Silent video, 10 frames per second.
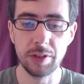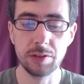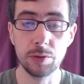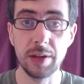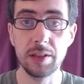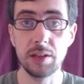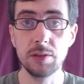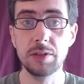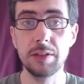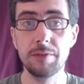things the way that
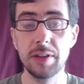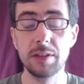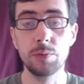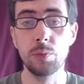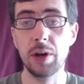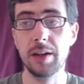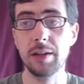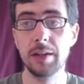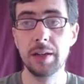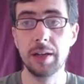you see fit
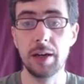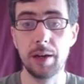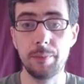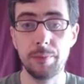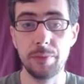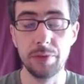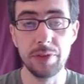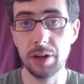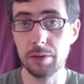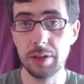when um,
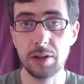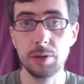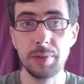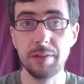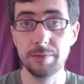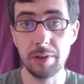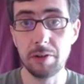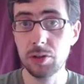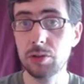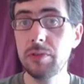you know, there could be
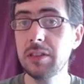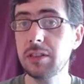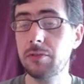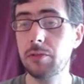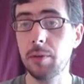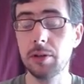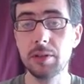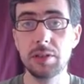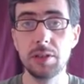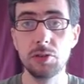very good reasons for
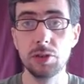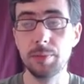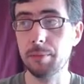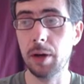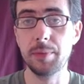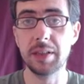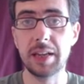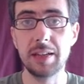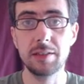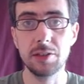uploading to YouTube. It might be the
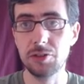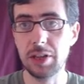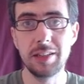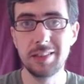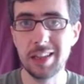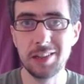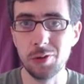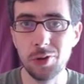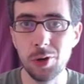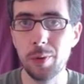case that they, they
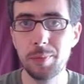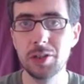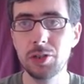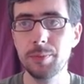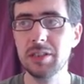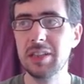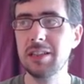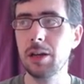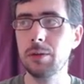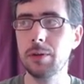don't know what PeerTube is. They
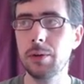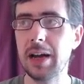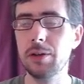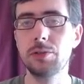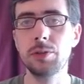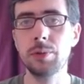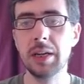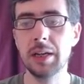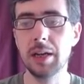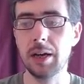don't know how to,
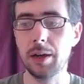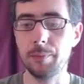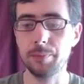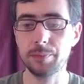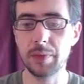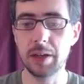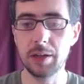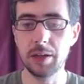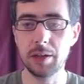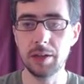um,
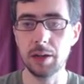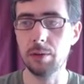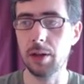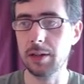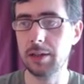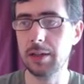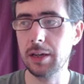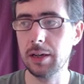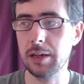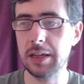you, you know, like
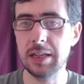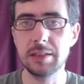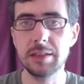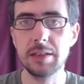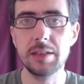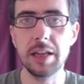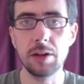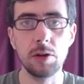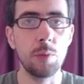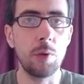uh, they
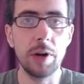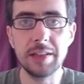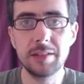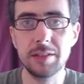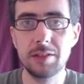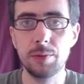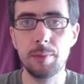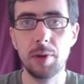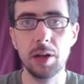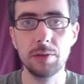don't know what instance to
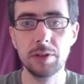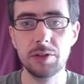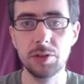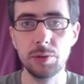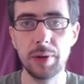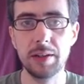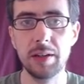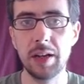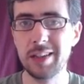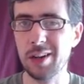upload to and,
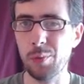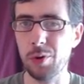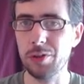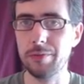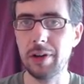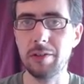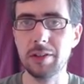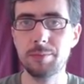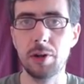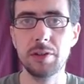you know, what the
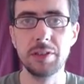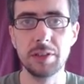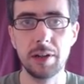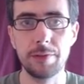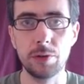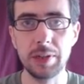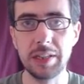various policies are for